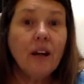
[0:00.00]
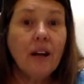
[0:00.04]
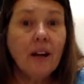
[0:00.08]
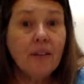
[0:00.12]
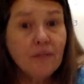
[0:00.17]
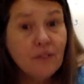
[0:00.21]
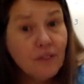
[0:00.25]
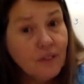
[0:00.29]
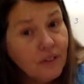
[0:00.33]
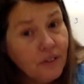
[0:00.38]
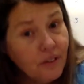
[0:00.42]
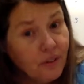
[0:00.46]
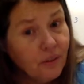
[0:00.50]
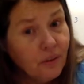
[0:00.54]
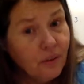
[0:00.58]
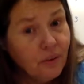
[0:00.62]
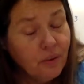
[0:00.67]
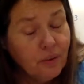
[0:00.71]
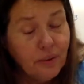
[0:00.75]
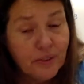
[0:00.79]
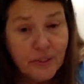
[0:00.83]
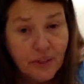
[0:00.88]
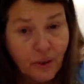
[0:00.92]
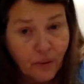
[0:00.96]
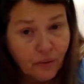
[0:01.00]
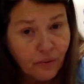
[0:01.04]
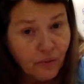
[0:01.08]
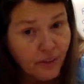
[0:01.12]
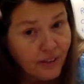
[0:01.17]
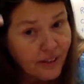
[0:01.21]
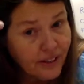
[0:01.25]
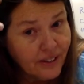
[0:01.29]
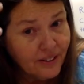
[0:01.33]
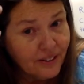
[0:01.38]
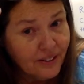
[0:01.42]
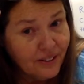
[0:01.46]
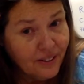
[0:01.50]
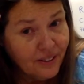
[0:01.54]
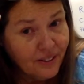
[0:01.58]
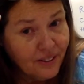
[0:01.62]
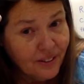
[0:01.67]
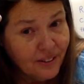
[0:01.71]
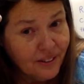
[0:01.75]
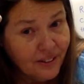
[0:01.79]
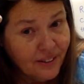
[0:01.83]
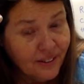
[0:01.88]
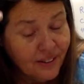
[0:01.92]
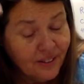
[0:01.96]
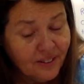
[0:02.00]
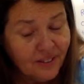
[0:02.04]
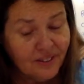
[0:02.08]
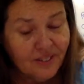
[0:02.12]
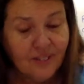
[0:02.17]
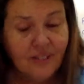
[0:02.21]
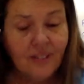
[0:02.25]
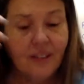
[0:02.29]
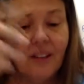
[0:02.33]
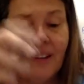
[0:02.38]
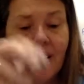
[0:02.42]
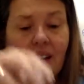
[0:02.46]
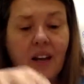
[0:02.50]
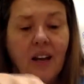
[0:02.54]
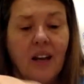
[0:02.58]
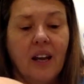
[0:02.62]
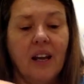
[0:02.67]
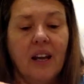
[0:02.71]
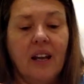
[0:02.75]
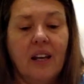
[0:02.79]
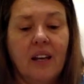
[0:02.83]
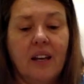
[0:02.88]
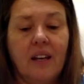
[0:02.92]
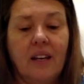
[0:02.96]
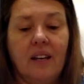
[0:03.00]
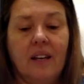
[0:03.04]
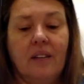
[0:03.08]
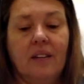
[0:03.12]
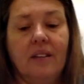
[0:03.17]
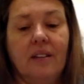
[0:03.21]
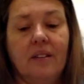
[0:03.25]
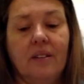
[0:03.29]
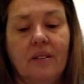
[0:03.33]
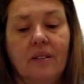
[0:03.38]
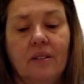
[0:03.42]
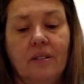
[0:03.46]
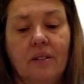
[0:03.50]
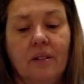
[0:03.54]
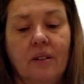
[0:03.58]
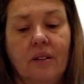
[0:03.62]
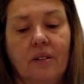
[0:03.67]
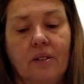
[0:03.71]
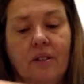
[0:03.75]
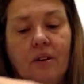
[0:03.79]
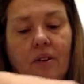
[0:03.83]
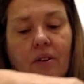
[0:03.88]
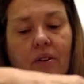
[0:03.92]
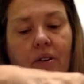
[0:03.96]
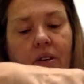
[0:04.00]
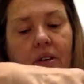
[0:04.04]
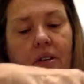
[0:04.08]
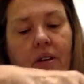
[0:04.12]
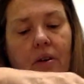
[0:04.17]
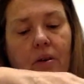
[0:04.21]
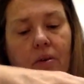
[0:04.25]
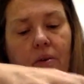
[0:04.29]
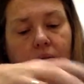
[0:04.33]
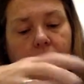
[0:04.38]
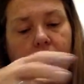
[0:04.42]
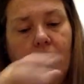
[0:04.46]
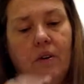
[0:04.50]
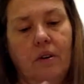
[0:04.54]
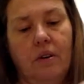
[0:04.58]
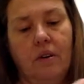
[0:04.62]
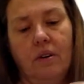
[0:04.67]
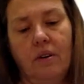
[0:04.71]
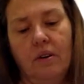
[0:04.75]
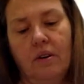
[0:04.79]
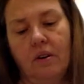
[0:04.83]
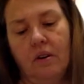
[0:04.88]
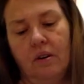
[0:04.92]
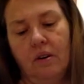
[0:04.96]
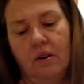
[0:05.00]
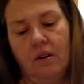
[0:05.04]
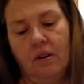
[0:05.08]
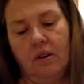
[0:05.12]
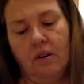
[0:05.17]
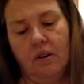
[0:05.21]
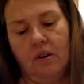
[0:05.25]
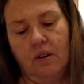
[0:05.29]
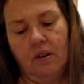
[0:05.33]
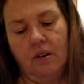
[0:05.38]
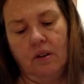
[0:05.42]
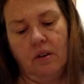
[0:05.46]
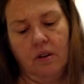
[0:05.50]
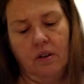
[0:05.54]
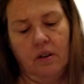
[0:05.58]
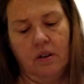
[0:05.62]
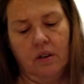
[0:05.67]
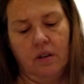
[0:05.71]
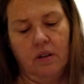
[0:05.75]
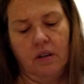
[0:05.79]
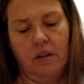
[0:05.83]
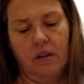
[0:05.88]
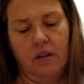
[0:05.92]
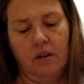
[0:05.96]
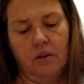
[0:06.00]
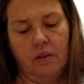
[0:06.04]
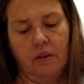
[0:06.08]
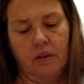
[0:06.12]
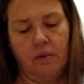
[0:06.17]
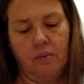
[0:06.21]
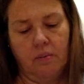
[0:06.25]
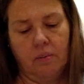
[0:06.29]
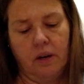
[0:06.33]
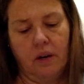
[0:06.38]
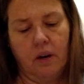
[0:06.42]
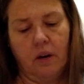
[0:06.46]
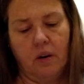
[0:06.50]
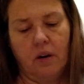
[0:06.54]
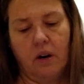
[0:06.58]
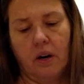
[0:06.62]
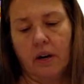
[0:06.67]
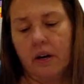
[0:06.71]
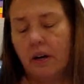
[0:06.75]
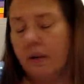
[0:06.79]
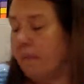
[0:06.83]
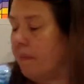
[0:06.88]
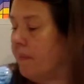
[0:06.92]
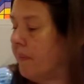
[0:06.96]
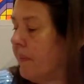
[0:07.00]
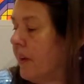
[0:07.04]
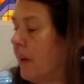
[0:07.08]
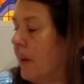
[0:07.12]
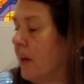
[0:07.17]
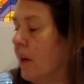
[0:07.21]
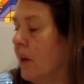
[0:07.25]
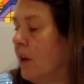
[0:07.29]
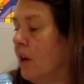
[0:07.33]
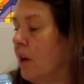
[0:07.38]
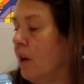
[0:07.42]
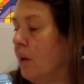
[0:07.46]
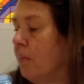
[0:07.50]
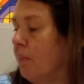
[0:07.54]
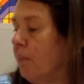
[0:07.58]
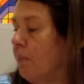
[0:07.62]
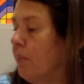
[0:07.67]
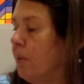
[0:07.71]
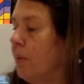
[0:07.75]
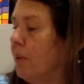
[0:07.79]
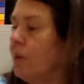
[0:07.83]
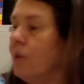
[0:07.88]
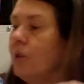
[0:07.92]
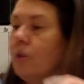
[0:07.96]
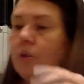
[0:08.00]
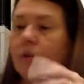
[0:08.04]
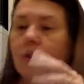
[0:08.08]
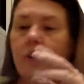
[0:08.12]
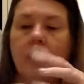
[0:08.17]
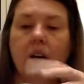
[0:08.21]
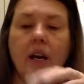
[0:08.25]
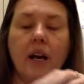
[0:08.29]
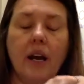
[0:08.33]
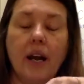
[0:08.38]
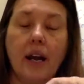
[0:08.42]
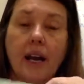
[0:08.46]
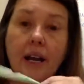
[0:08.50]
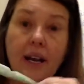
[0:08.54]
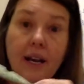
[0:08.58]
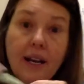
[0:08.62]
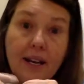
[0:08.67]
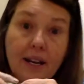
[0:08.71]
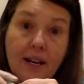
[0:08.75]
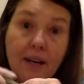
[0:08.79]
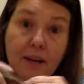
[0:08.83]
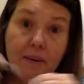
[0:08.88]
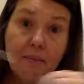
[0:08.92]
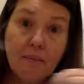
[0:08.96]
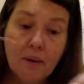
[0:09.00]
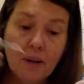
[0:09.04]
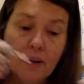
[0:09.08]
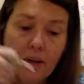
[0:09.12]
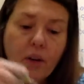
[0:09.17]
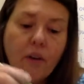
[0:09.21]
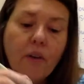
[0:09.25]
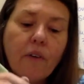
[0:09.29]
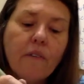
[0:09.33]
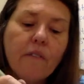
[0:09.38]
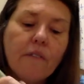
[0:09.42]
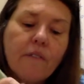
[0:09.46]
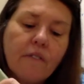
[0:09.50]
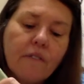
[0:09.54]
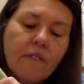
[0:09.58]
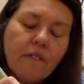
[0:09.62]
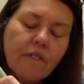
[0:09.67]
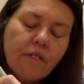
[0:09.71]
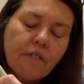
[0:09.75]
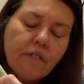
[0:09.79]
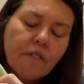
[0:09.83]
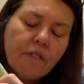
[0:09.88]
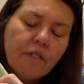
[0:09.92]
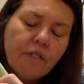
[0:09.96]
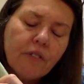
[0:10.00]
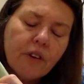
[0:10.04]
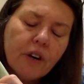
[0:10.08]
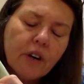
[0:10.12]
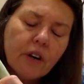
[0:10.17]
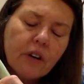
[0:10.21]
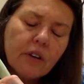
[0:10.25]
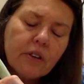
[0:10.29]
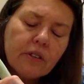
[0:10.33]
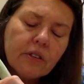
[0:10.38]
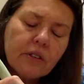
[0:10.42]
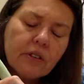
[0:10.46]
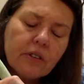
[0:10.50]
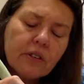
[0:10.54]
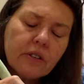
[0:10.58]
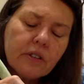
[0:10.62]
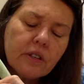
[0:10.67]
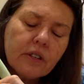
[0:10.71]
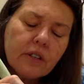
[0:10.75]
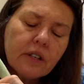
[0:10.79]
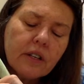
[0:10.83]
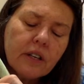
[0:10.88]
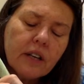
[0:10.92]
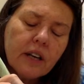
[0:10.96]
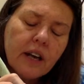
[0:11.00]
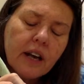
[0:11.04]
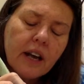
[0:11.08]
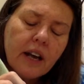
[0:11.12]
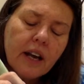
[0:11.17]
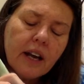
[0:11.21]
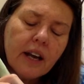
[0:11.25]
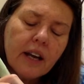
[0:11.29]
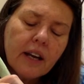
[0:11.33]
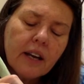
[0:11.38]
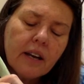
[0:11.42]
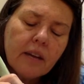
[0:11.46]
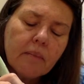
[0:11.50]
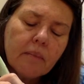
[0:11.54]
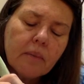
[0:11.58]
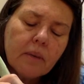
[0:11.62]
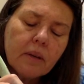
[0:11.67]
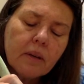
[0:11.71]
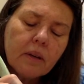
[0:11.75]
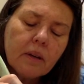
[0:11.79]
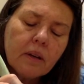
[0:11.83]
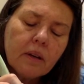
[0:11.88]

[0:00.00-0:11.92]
have to do, don't forget to do this, is turn it over. It'll be all right. Put your name, first name,